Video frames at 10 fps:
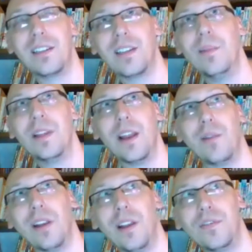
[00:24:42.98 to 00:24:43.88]
somebody that I
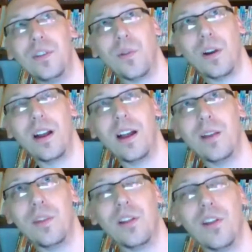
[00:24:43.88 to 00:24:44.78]
would love to work
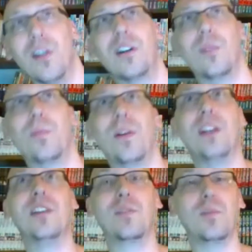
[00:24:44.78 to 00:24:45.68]
on with a longer
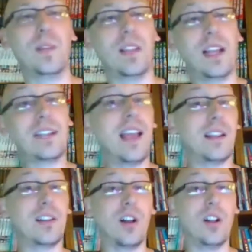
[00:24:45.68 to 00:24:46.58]
project would be like
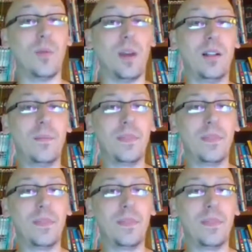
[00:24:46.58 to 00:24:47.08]
Talent Caldwell.